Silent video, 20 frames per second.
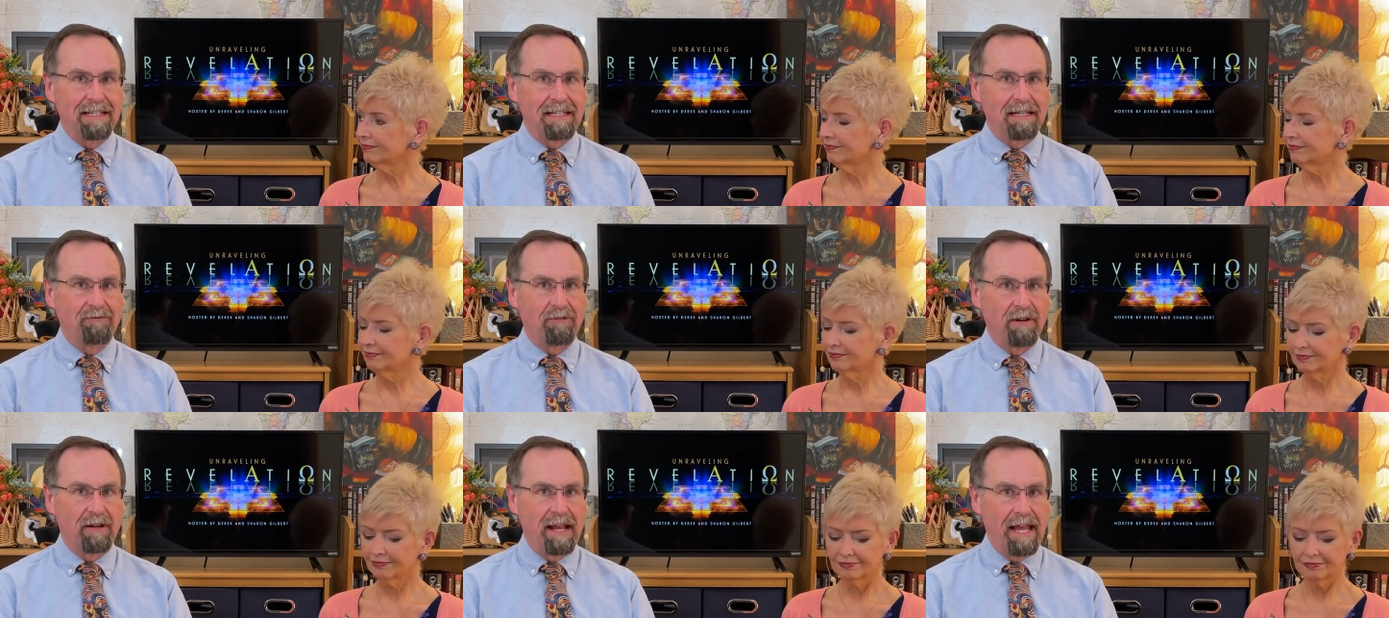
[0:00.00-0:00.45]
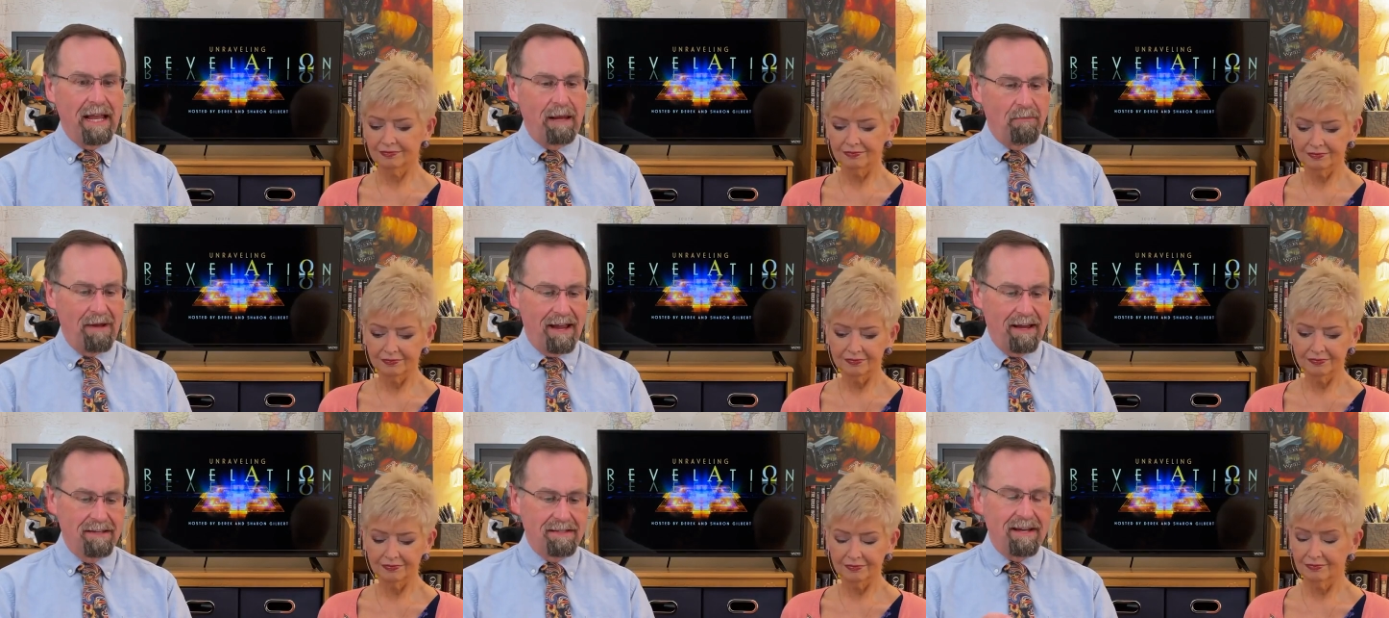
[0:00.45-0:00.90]
Speaker 1: different name,
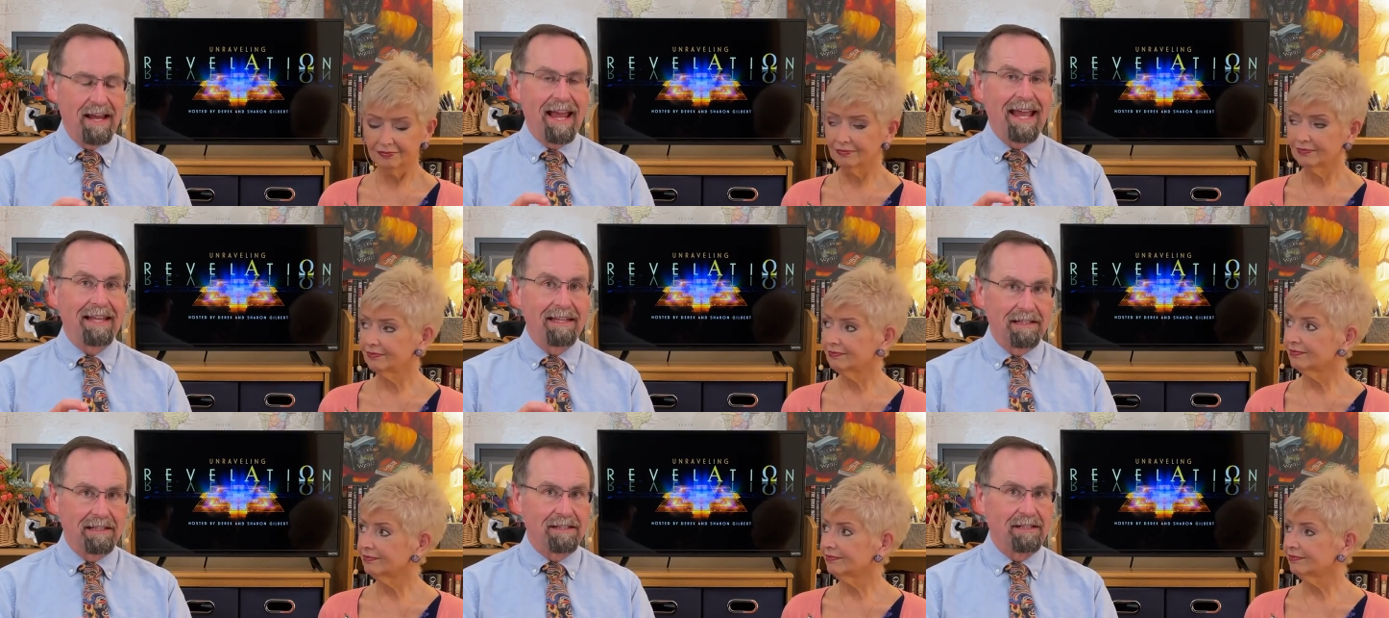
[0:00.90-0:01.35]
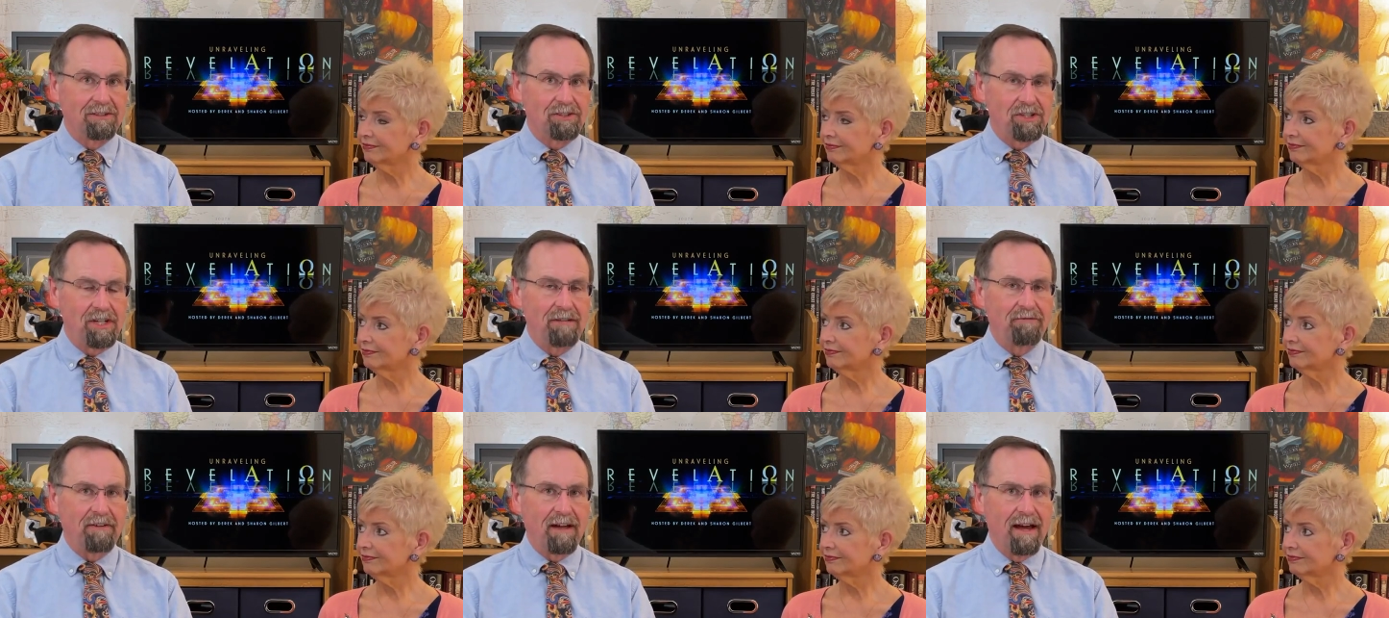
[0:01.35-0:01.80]
as Enlil,
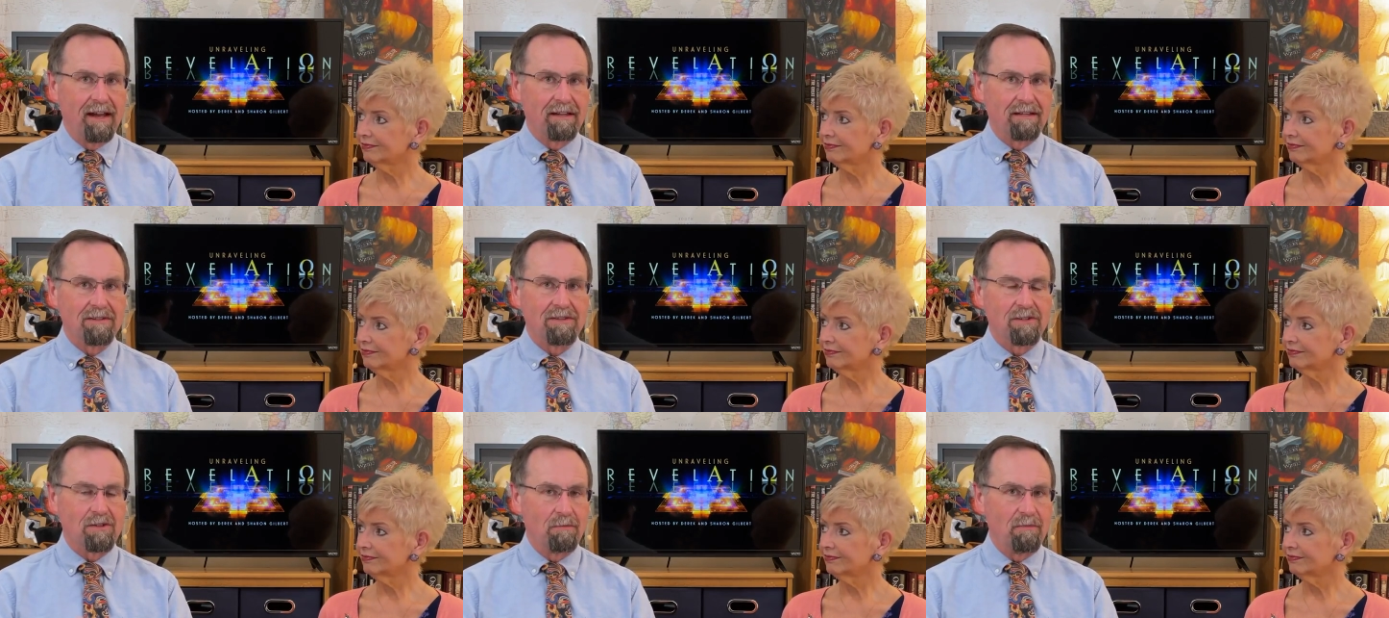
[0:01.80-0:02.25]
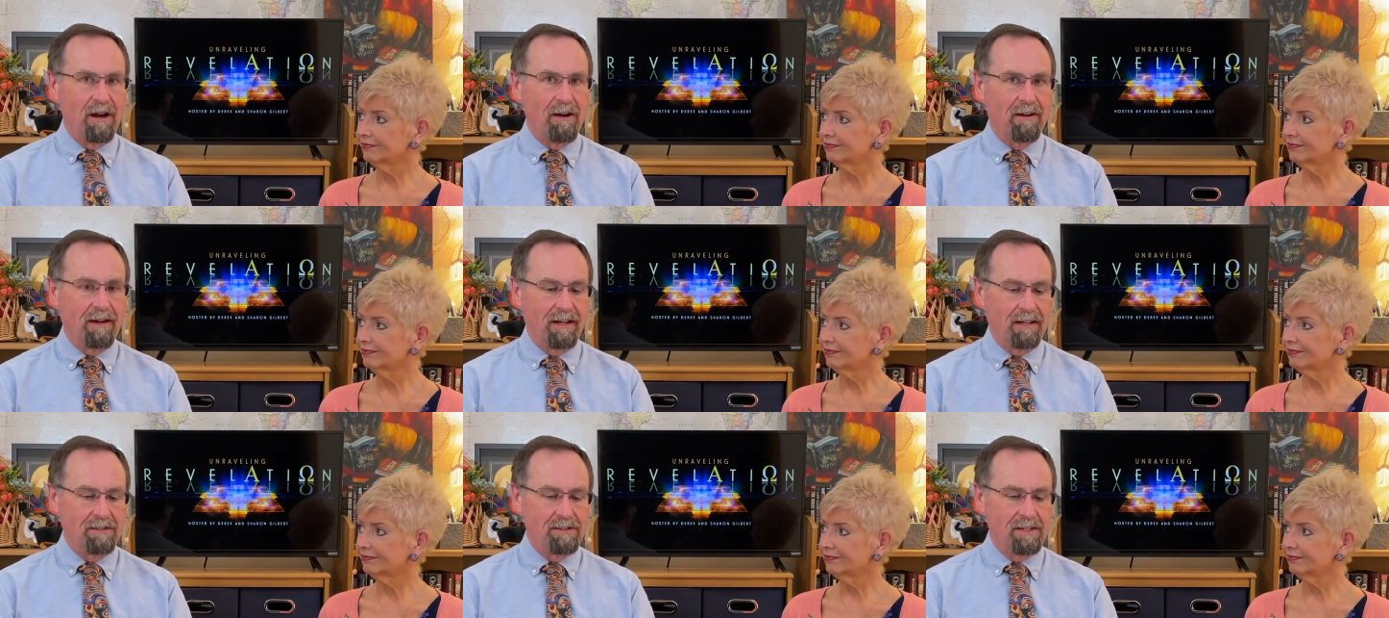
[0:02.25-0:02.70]
chief god of the
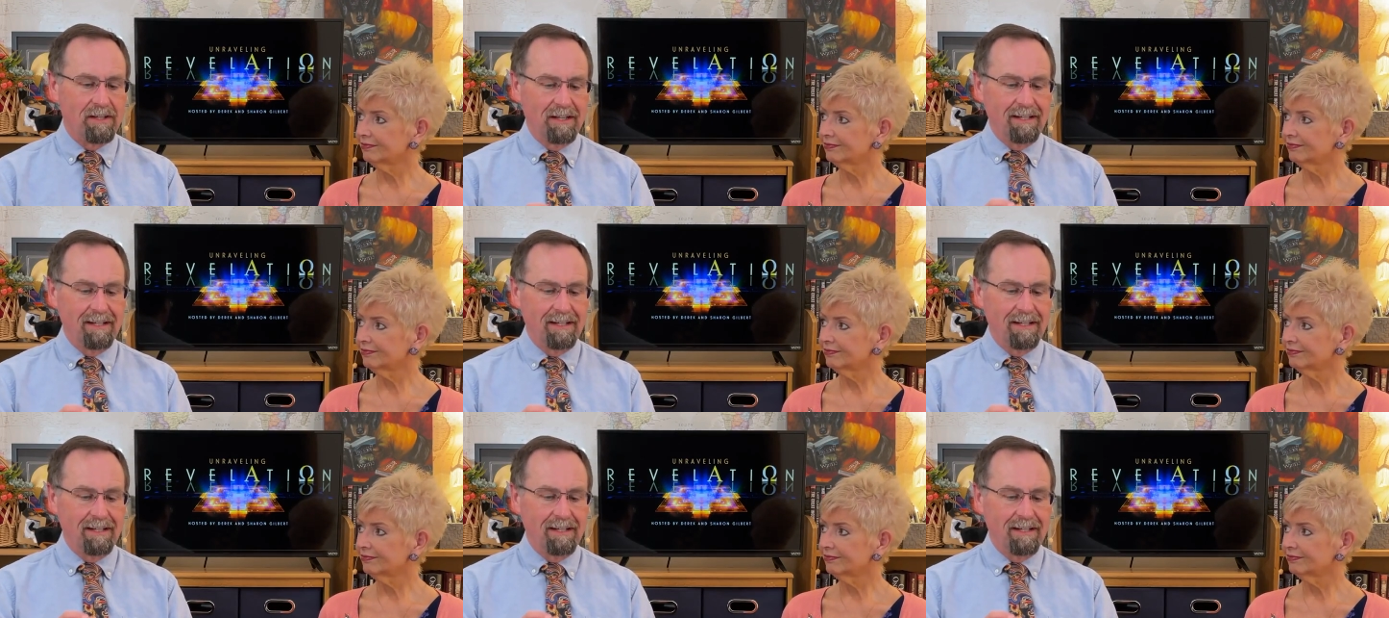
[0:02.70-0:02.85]
Sumerians,